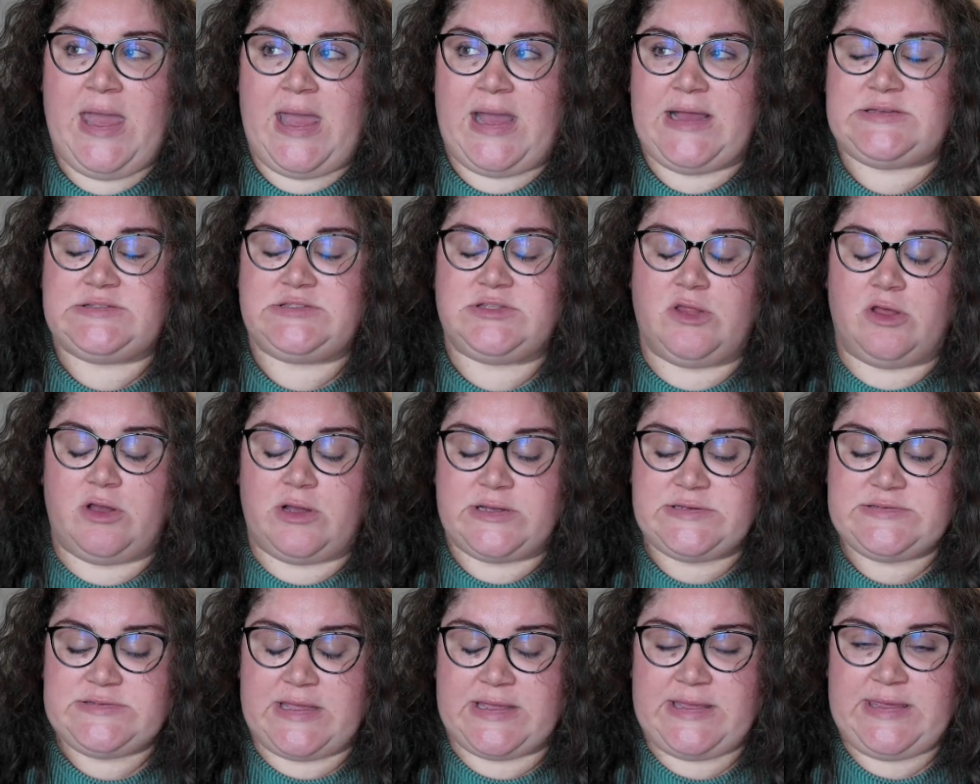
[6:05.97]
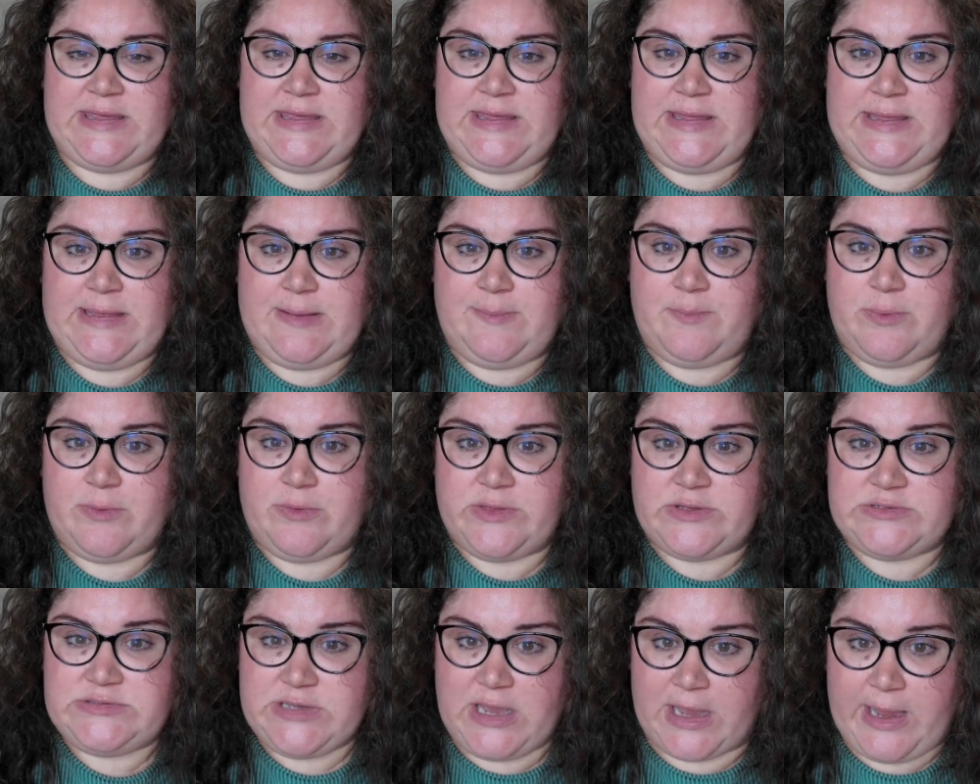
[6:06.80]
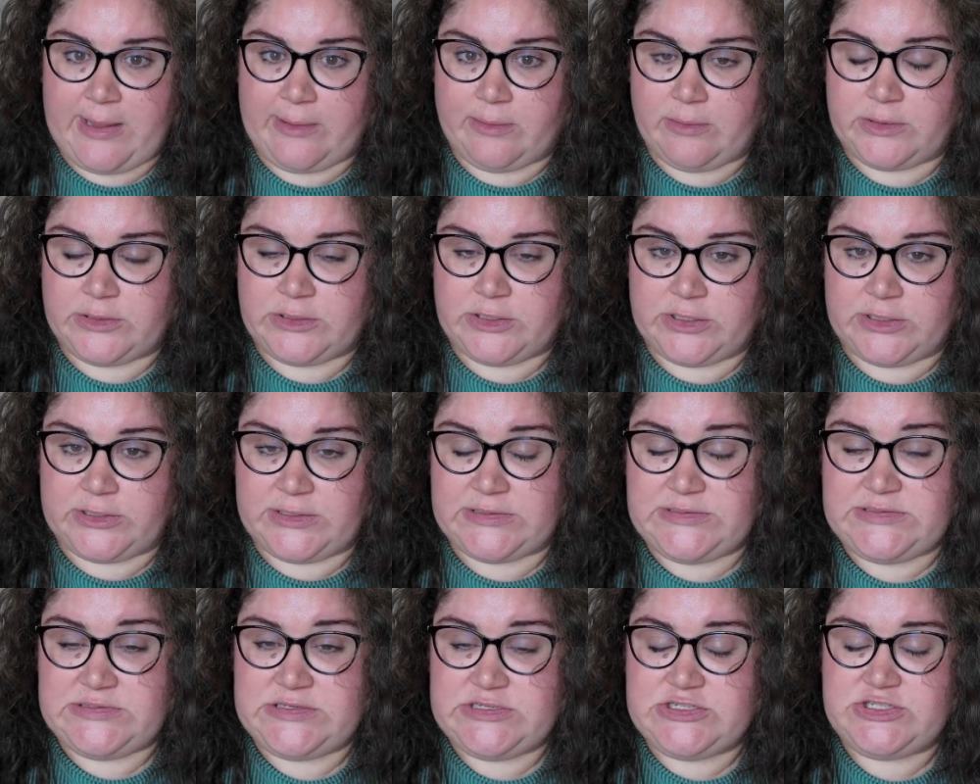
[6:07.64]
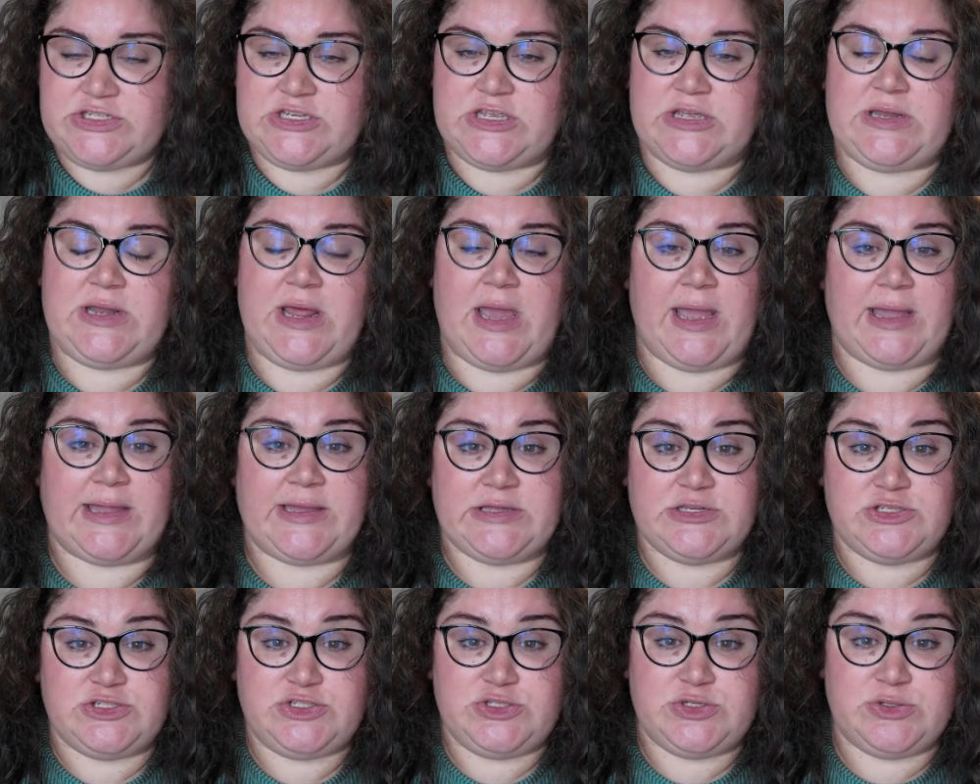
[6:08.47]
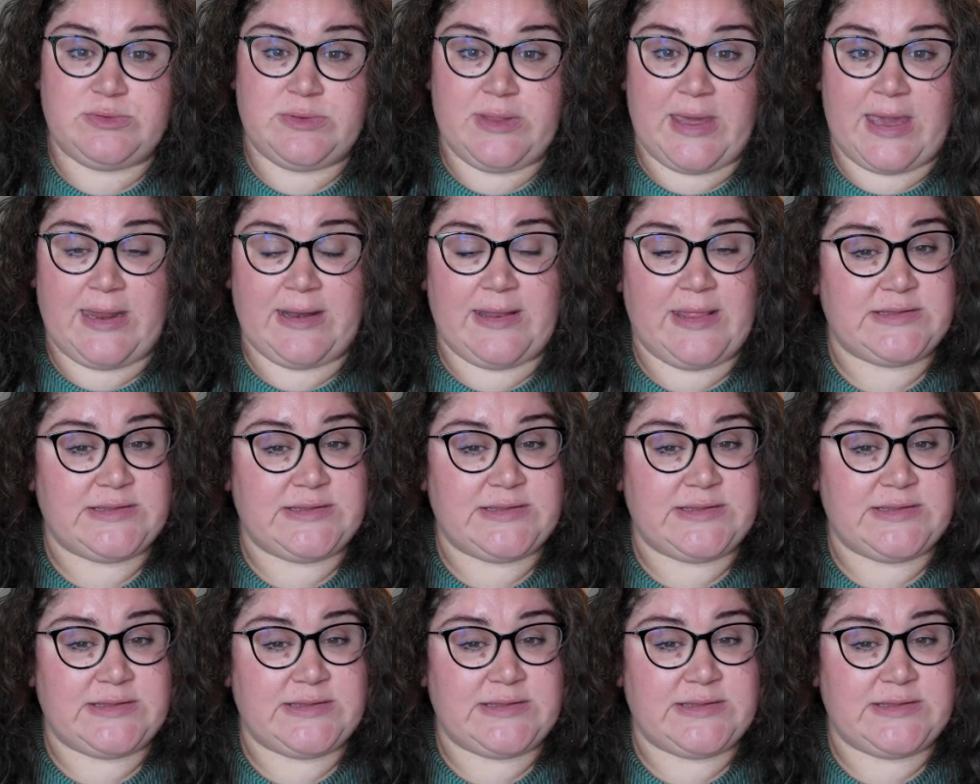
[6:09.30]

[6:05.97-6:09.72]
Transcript: As long as I keep the tile in good condition, I can do that.